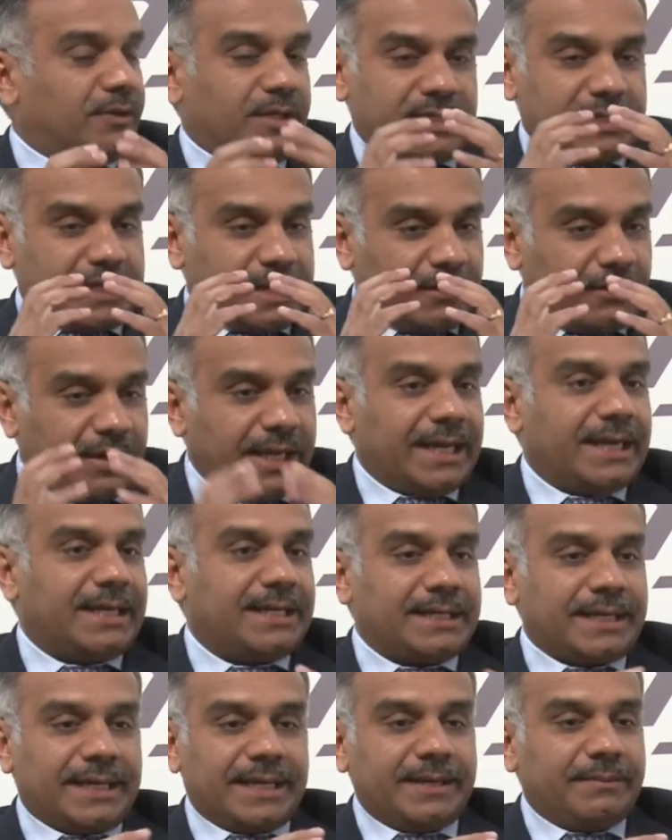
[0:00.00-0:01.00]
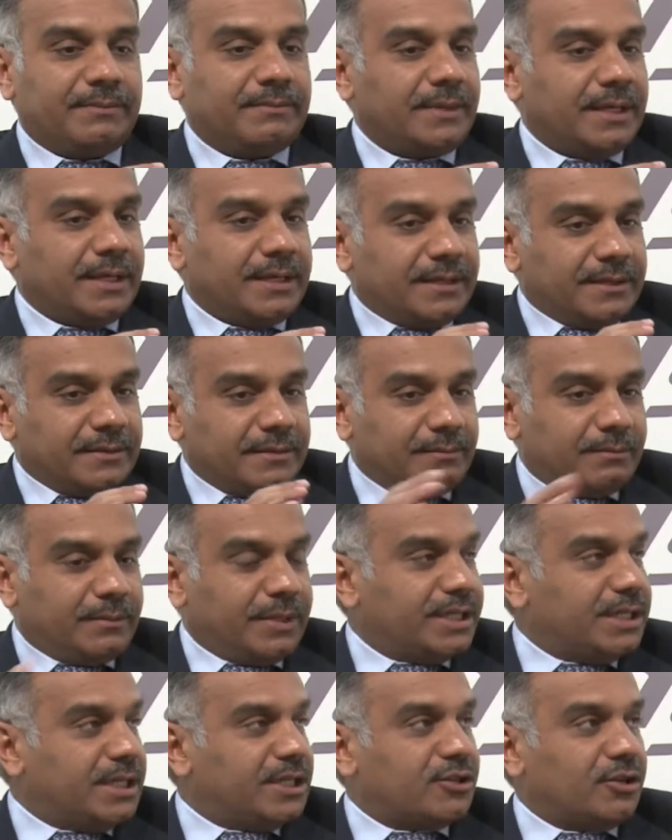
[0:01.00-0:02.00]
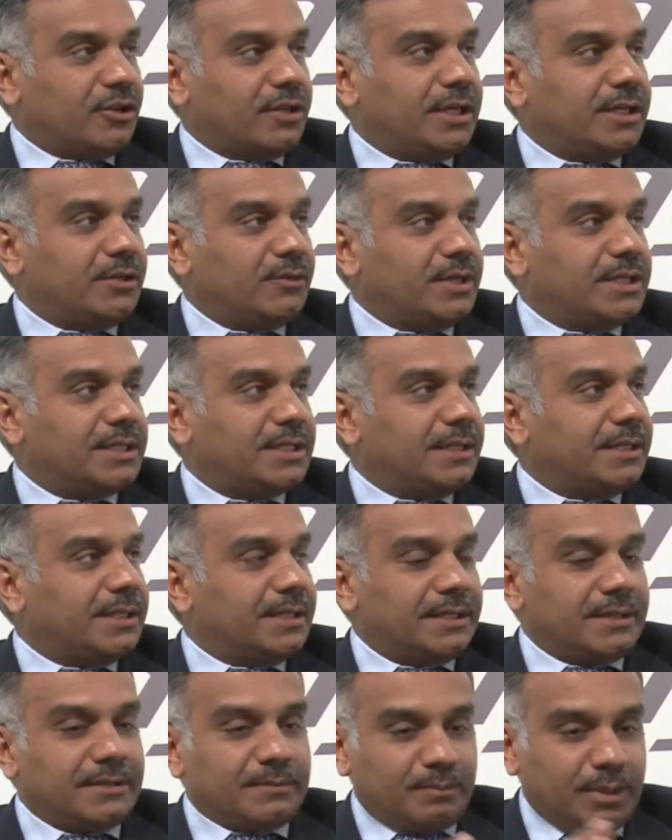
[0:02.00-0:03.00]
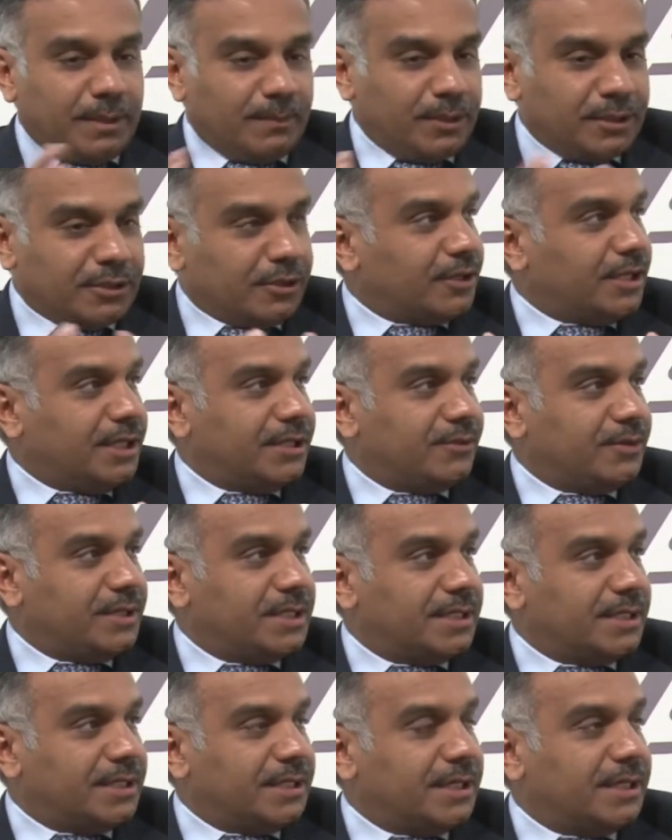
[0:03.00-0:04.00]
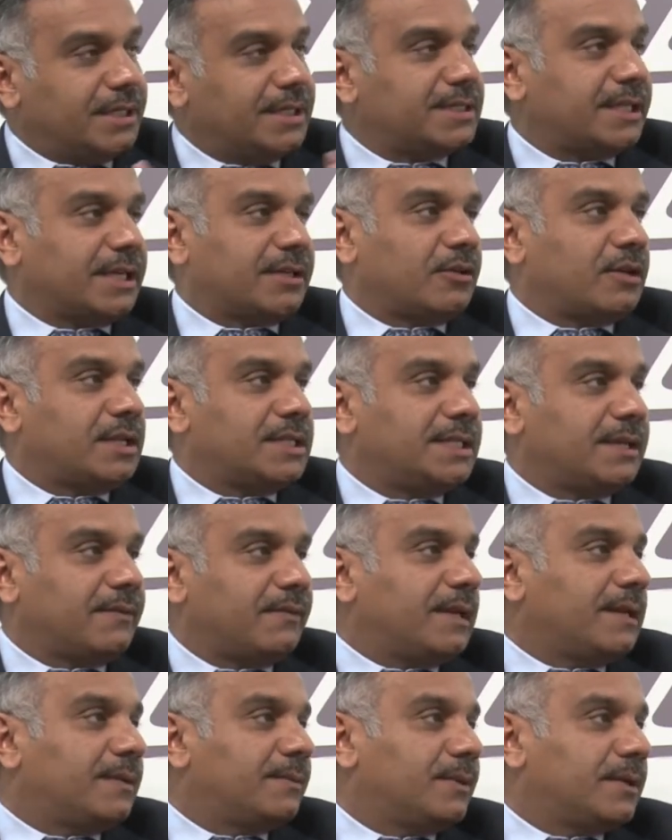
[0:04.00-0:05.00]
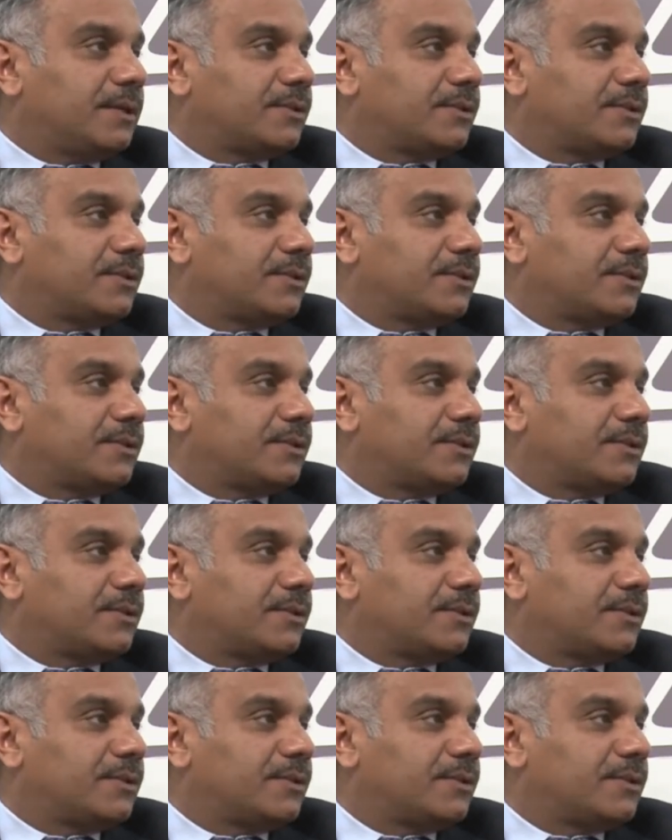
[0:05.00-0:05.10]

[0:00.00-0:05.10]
It's real time, machines talking to each other, people talking to each other, and this technology available.